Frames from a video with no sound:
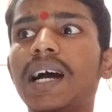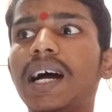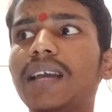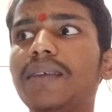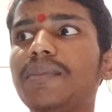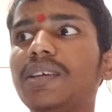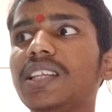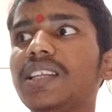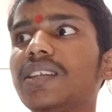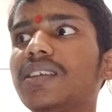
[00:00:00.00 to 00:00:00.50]
I
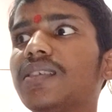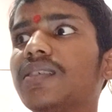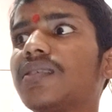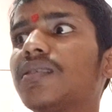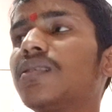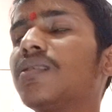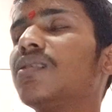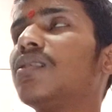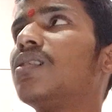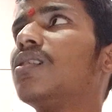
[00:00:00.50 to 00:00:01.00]

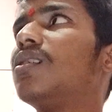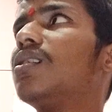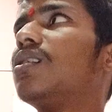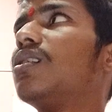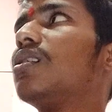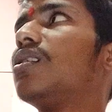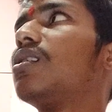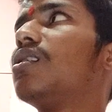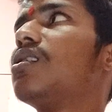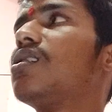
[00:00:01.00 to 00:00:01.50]
mean,
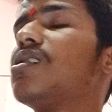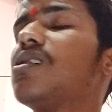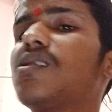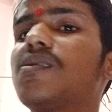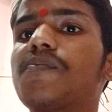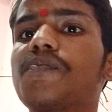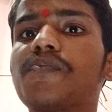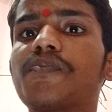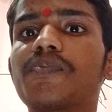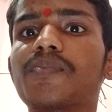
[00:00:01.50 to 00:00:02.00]

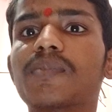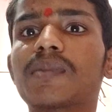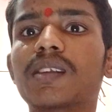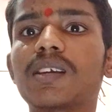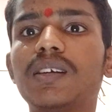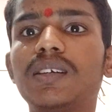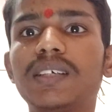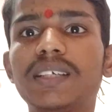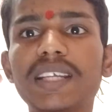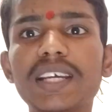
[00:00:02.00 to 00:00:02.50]

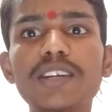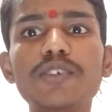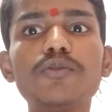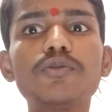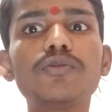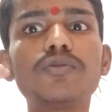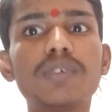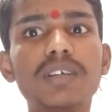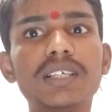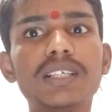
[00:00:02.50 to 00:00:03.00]
10 to
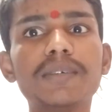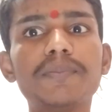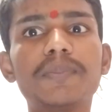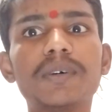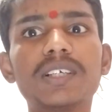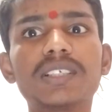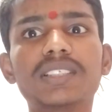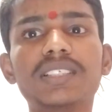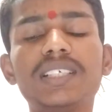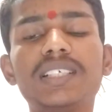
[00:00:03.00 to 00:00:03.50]

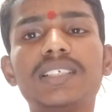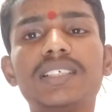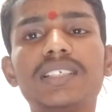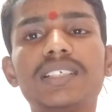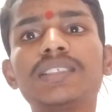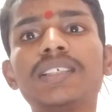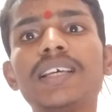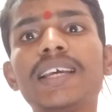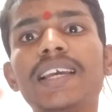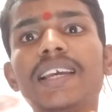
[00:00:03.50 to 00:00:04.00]
20%
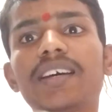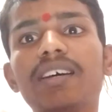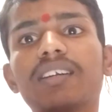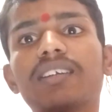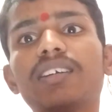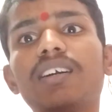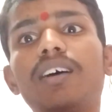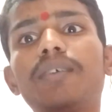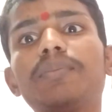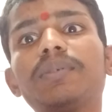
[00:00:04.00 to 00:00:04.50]

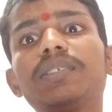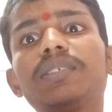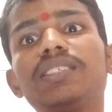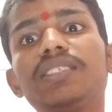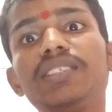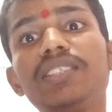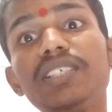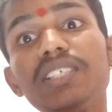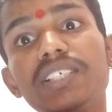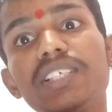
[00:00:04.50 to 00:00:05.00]
aircraft is
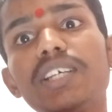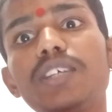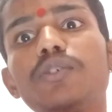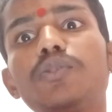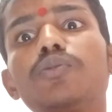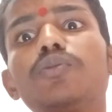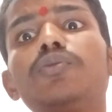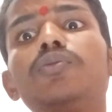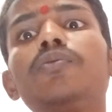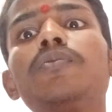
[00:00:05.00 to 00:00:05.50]
needed
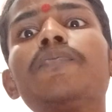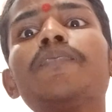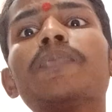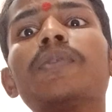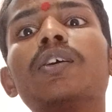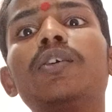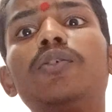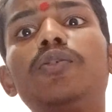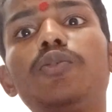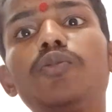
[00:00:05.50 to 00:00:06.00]
to
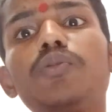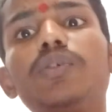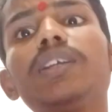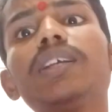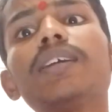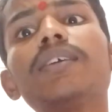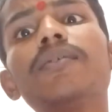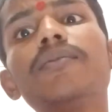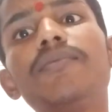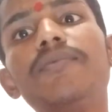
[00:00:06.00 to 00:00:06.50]

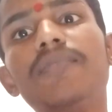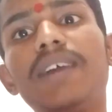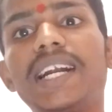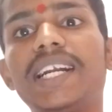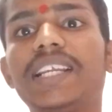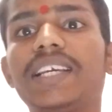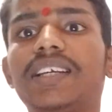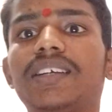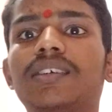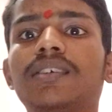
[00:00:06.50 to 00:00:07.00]
doing
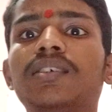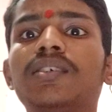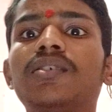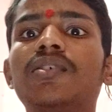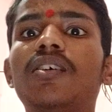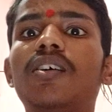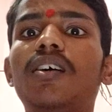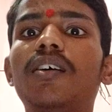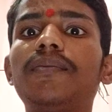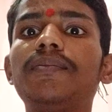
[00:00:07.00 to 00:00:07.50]
wetting
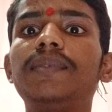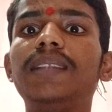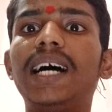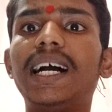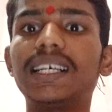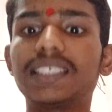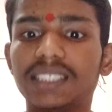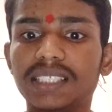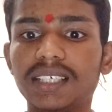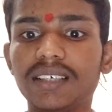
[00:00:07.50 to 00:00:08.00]
of
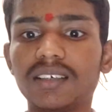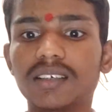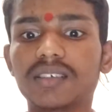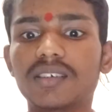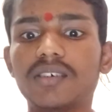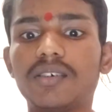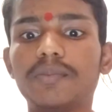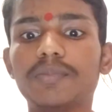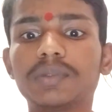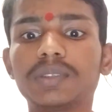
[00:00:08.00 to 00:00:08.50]
that
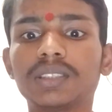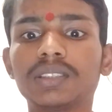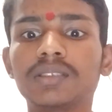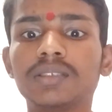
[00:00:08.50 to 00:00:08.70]
aircraft